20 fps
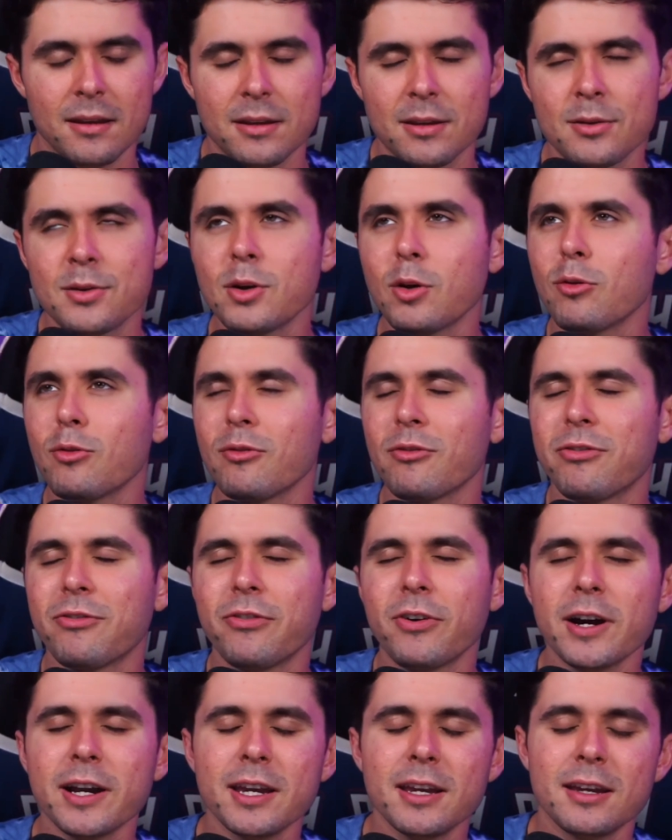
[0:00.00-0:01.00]
don't
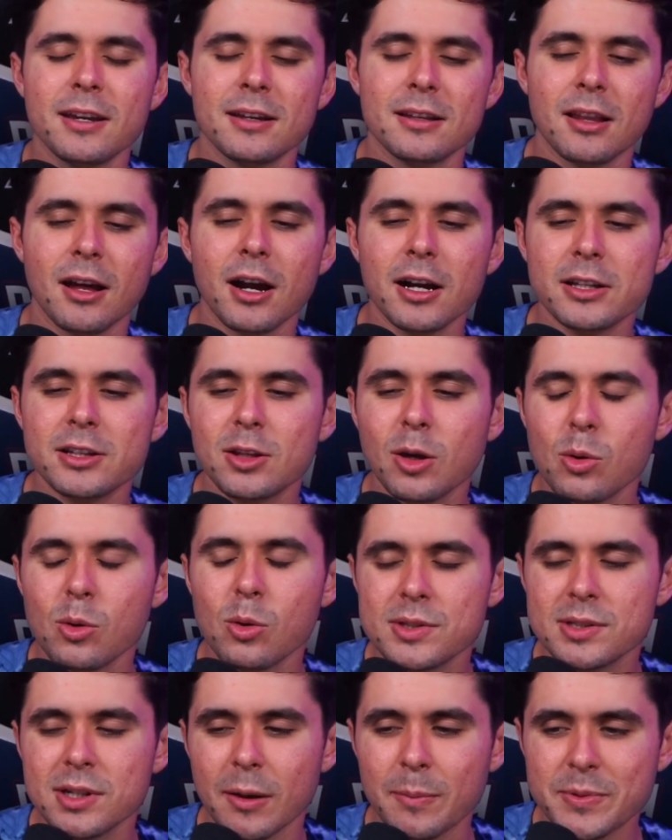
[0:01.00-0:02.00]
fucking lock
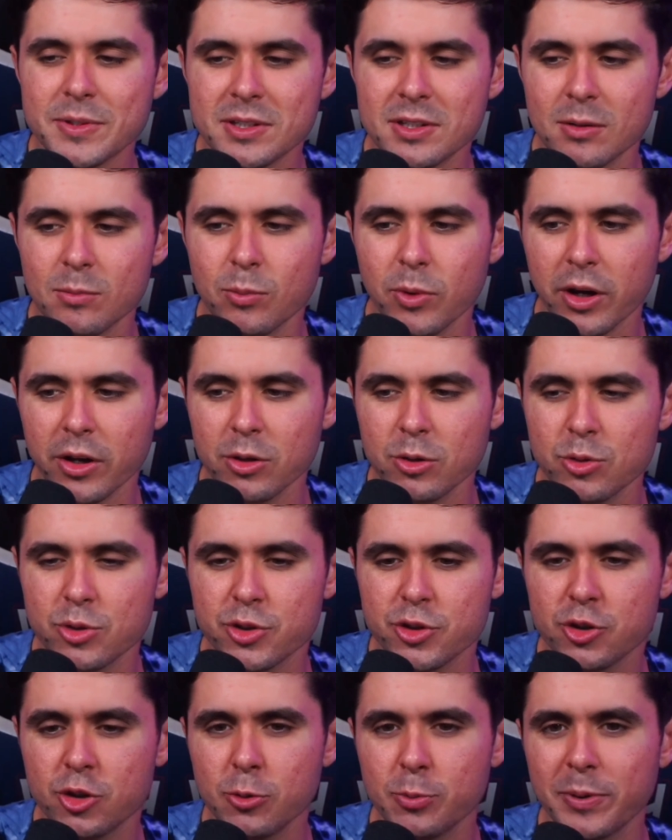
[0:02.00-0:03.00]
those up somewhere, you
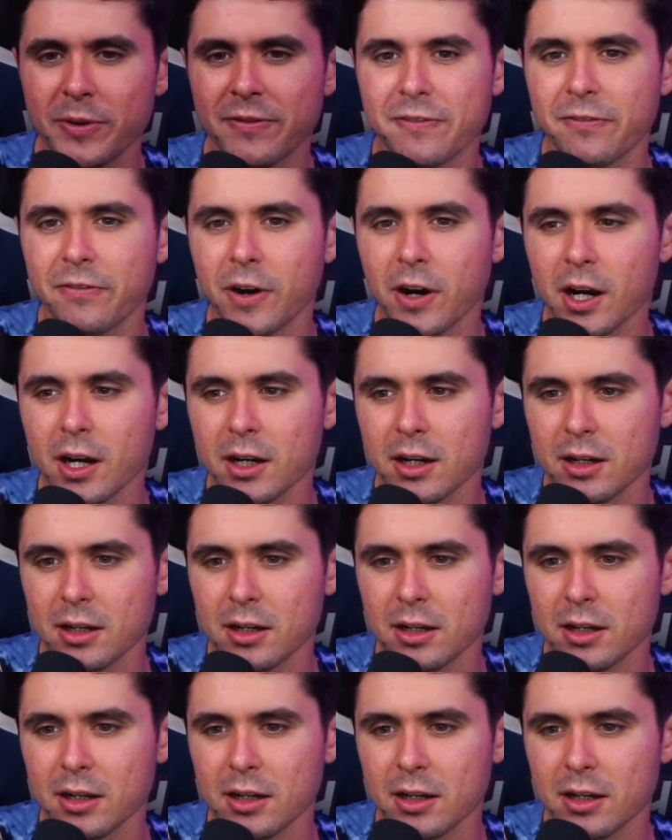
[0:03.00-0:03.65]
stupid fuck.